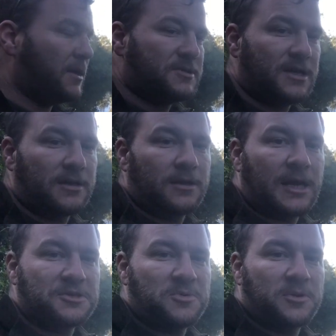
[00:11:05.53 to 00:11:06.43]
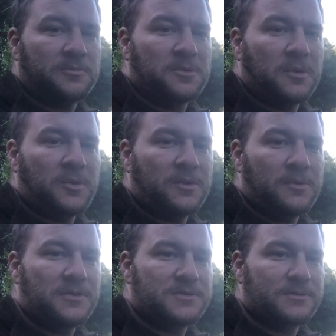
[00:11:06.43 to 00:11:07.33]
like I said, catch me when I'm doing my winter
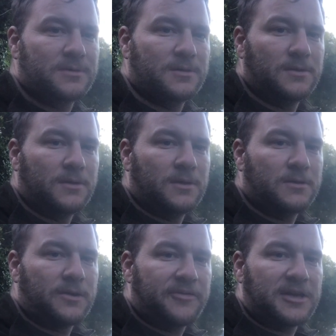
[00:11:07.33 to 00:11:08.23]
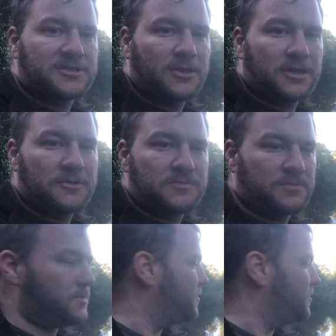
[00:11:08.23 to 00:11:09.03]
ones. Don't forget to like and